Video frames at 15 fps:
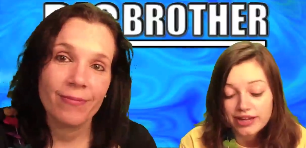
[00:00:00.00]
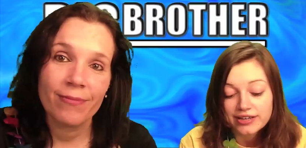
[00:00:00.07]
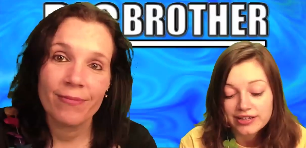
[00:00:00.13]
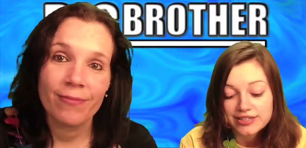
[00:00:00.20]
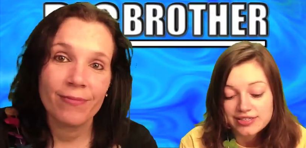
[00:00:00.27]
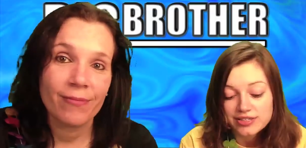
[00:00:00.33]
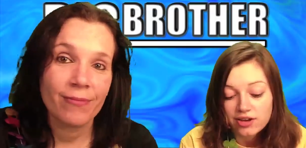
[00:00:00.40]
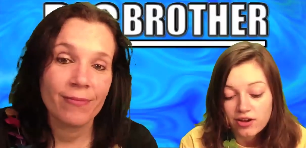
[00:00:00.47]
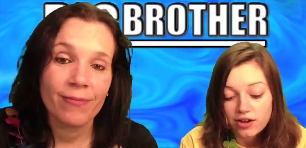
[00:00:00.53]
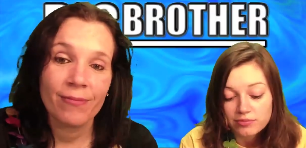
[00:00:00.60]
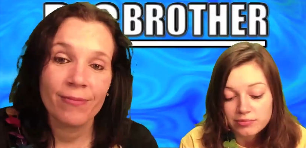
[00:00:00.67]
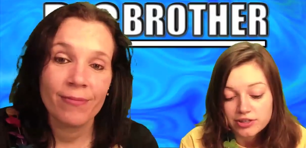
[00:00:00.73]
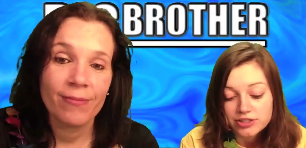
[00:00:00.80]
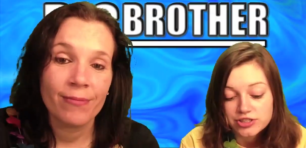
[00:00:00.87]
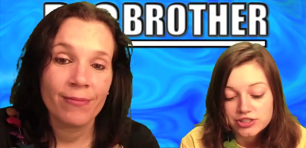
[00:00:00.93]
Speaker 1: Annie is
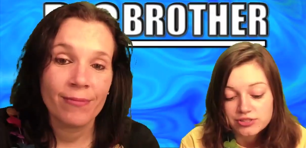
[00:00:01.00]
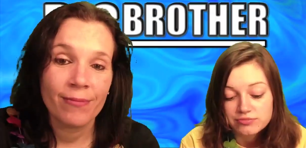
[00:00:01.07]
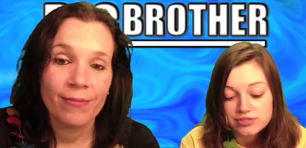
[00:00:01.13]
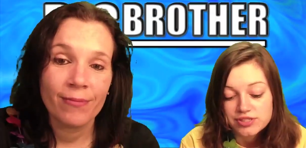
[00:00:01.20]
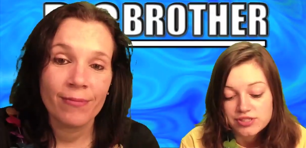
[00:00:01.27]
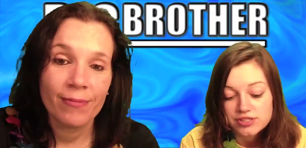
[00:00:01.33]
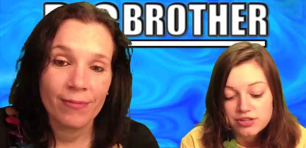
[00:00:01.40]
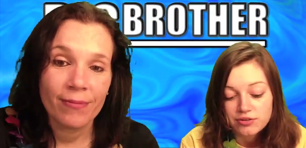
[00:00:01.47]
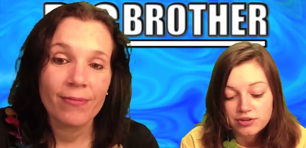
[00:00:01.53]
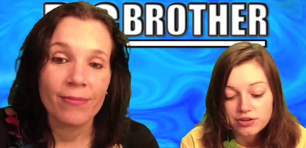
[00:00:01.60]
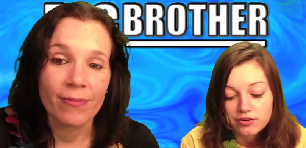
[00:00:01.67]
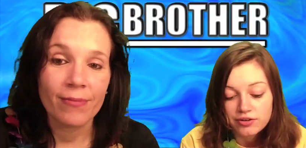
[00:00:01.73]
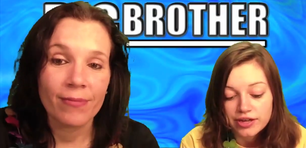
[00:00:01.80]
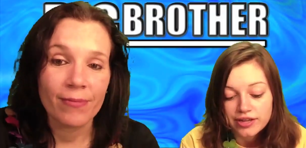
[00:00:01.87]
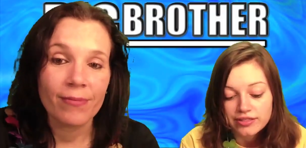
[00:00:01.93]
gone because she was so
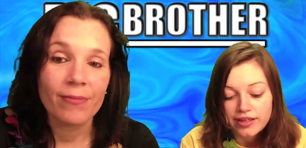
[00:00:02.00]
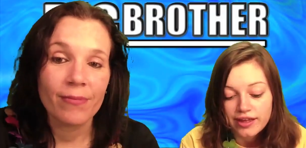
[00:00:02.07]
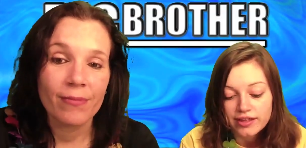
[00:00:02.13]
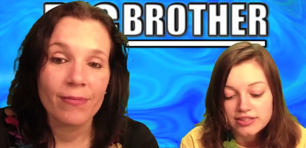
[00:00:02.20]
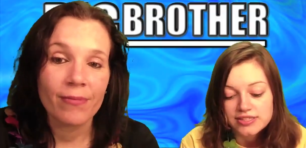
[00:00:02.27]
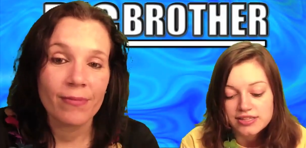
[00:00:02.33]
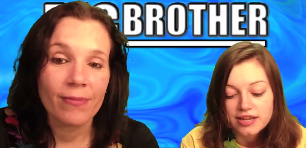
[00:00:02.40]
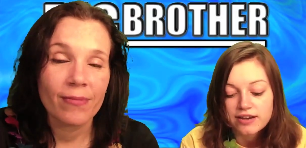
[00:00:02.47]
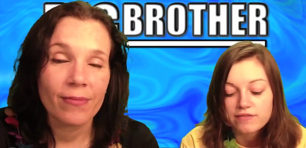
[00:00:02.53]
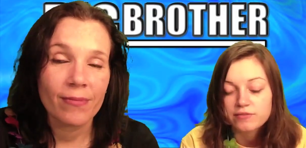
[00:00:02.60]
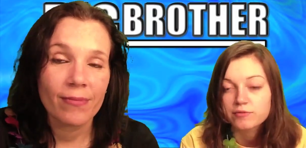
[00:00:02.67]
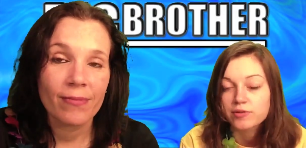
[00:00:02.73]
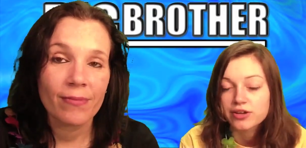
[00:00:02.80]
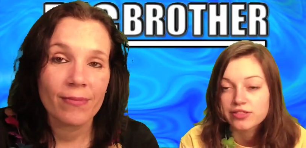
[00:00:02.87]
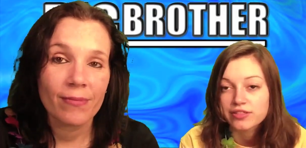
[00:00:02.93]
annoying that it's not
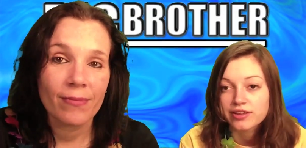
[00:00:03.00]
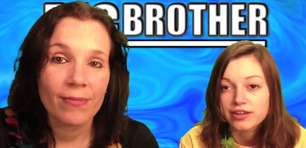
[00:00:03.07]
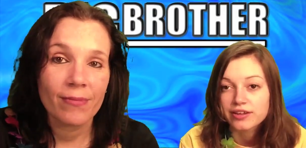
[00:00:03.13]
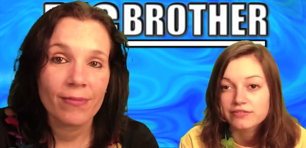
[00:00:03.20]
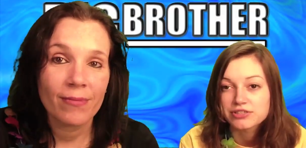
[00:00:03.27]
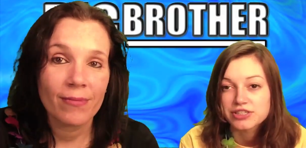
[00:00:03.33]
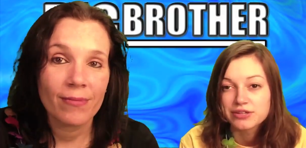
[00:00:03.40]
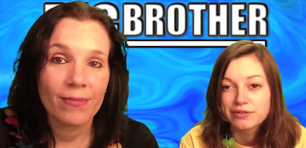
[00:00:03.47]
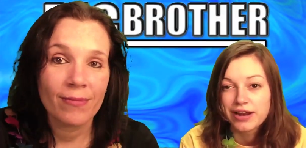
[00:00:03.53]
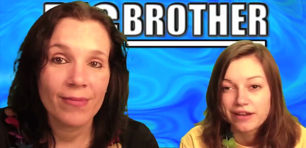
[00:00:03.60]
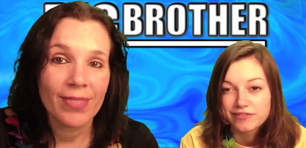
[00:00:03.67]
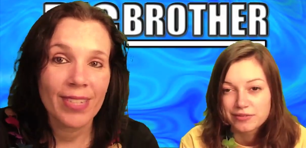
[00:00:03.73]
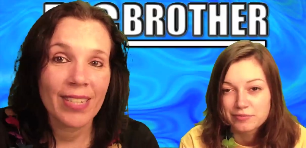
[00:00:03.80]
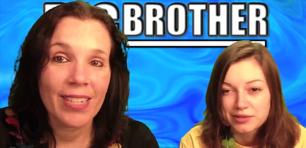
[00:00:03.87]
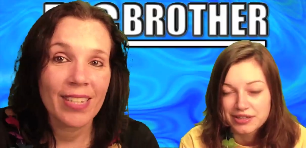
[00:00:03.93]
even worth it if she would
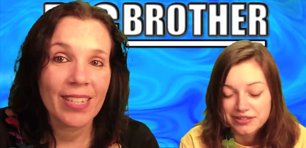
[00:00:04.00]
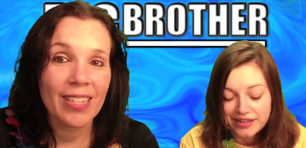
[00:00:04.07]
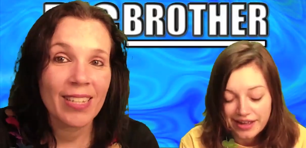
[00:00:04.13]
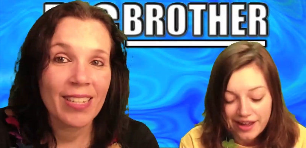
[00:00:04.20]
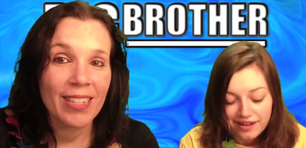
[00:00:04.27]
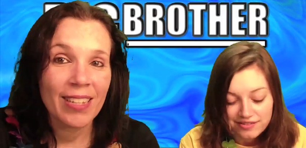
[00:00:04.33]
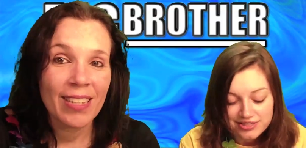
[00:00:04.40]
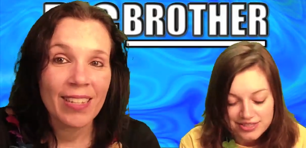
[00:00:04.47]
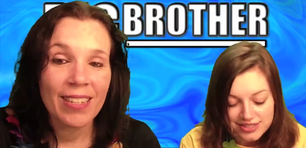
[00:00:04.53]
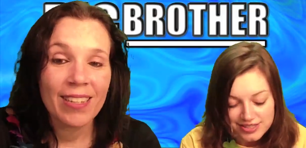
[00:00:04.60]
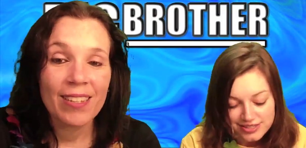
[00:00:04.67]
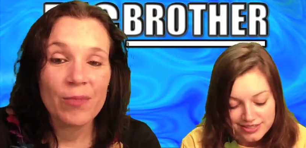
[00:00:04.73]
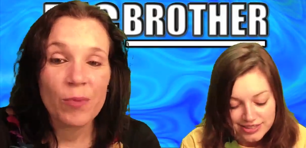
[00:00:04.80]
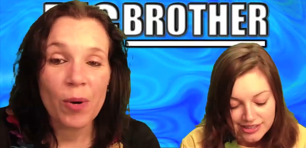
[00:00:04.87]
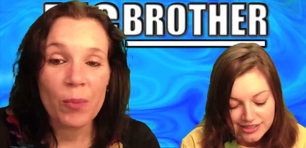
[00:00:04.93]
have to be in the
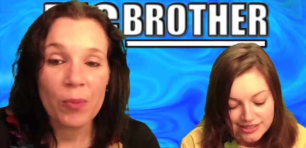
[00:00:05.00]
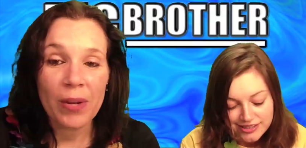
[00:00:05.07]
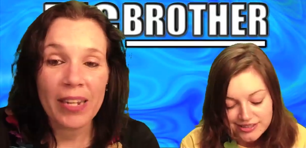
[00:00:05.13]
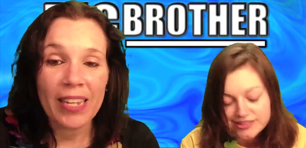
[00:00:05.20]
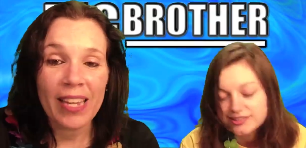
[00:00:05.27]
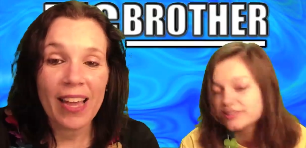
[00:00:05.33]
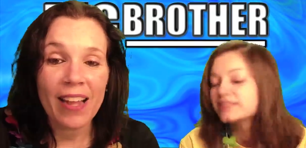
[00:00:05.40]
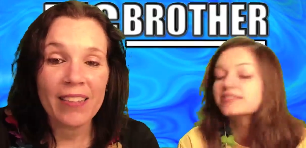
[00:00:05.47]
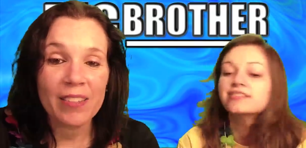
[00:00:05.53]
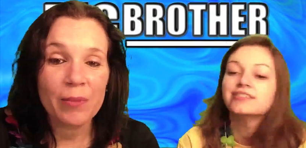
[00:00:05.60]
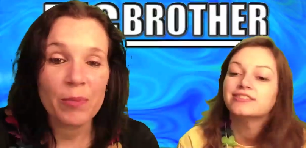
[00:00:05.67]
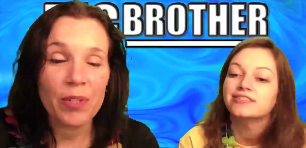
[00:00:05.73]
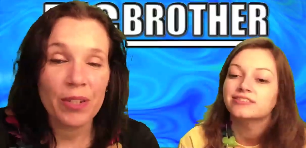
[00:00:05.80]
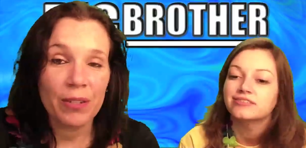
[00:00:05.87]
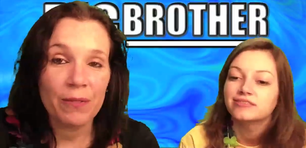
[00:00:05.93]
house.
Speaker 2: Well, Brittany had
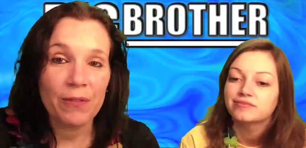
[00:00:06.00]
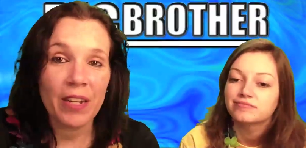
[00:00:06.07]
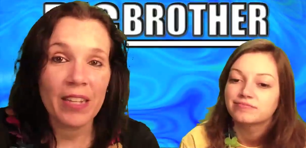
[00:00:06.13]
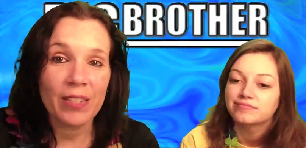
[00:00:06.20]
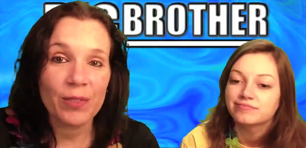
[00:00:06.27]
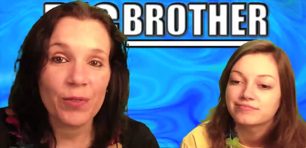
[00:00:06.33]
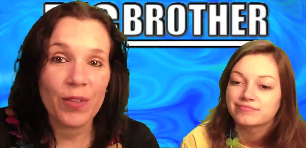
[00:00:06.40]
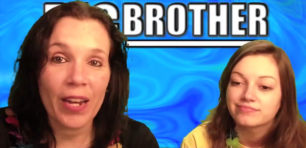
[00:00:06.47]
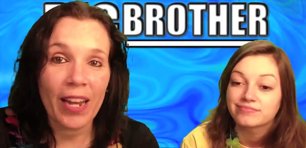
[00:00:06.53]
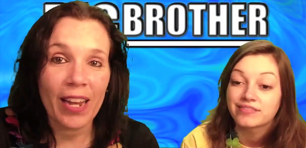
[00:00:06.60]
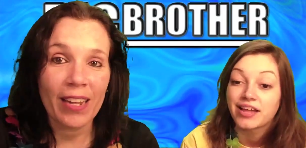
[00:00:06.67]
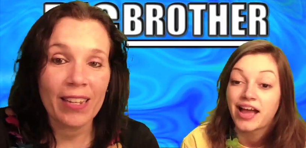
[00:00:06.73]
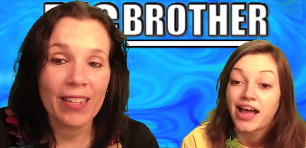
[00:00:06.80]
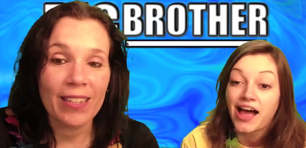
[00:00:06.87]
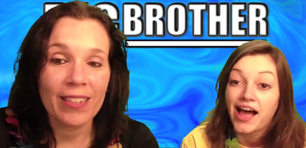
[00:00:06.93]
some good advice for
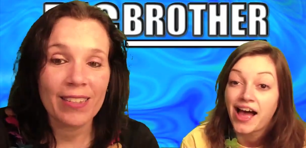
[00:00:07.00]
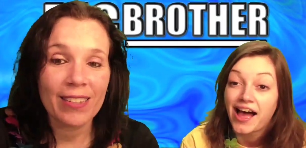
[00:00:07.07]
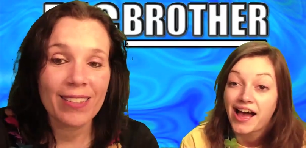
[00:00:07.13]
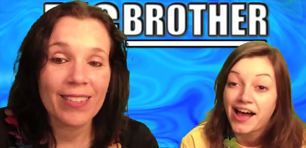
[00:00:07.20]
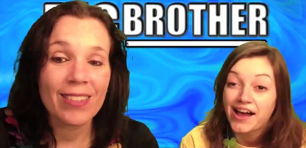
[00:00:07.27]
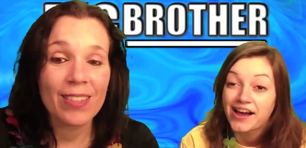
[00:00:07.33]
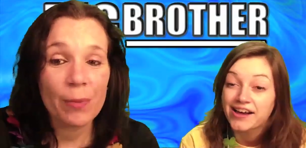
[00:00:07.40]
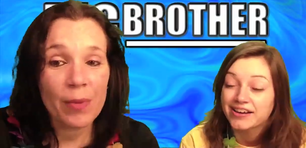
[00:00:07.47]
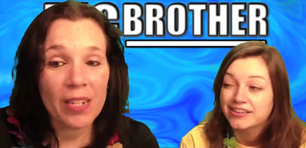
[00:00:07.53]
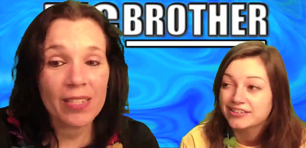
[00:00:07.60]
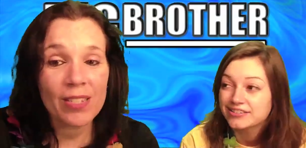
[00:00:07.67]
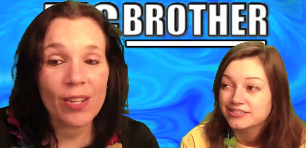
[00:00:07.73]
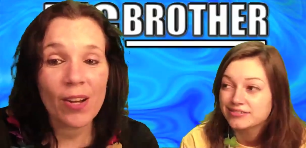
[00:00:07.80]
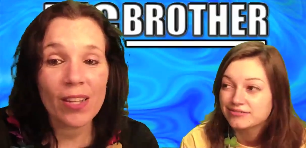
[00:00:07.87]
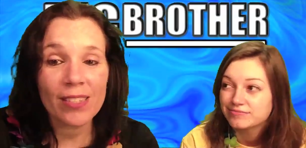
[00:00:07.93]
Annie. You better
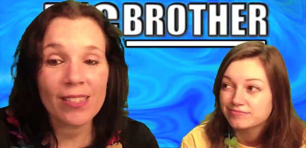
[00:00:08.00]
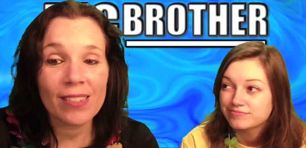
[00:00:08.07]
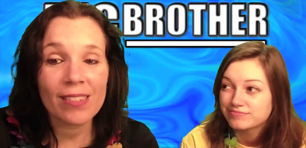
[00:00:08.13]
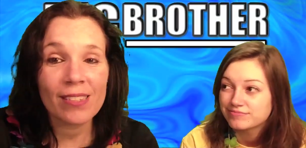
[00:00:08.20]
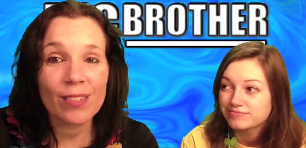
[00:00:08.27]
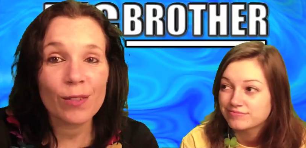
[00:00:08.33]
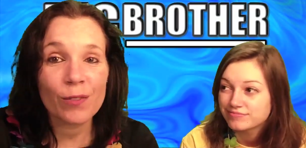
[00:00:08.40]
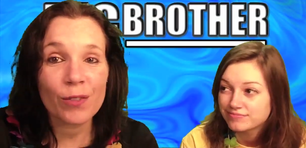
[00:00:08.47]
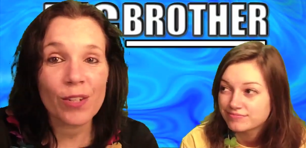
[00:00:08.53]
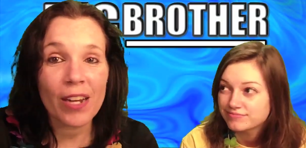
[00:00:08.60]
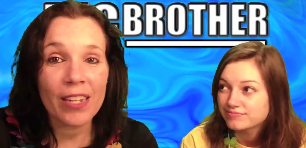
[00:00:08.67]
toss the silver